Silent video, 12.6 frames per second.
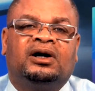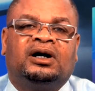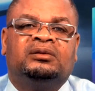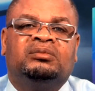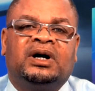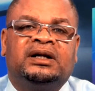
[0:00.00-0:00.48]

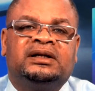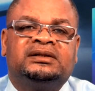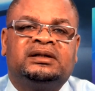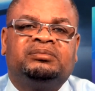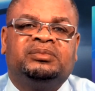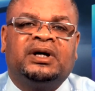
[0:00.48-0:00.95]
on Monday,
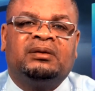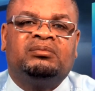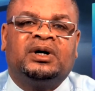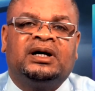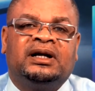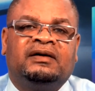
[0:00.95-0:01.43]

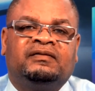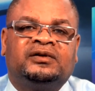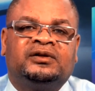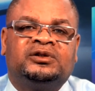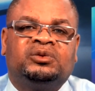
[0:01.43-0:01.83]
September 11,